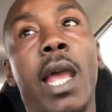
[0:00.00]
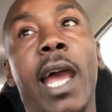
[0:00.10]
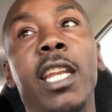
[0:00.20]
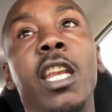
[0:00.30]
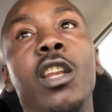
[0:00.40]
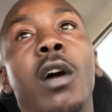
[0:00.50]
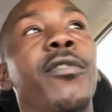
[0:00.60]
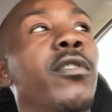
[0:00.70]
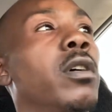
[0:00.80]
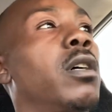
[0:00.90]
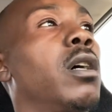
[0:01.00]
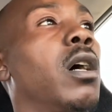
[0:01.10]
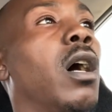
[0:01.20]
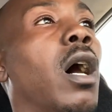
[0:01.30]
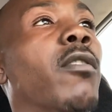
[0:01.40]
and enough
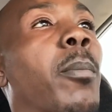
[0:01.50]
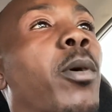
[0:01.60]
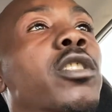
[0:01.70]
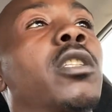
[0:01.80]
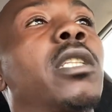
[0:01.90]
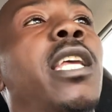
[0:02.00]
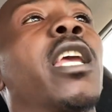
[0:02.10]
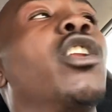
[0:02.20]
of a person to say, you